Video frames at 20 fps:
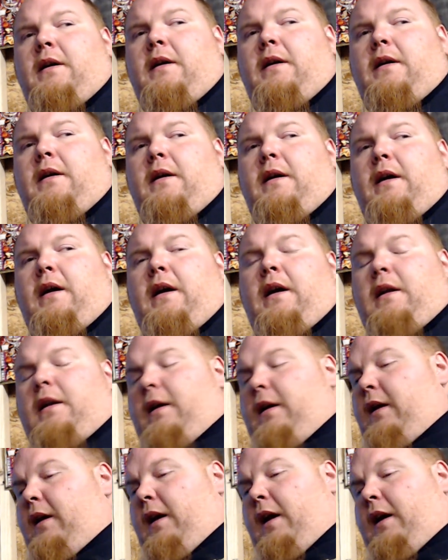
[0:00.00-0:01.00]
And
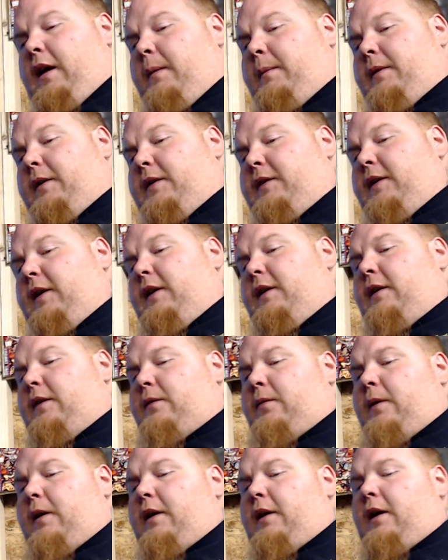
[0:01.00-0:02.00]
I'm going to say this
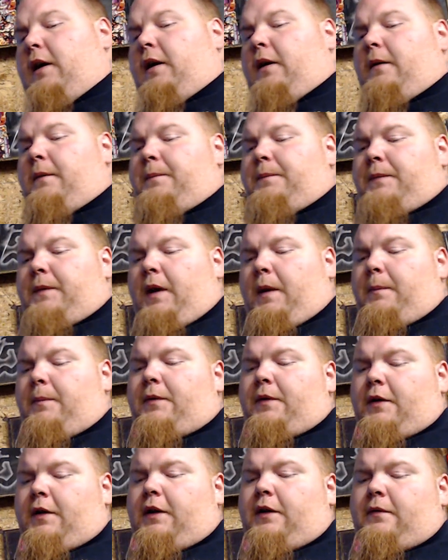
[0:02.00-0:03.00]
right now. I'm
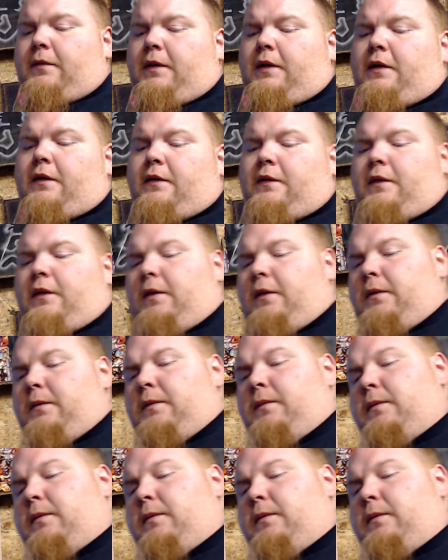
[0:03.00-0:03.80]
33 years old.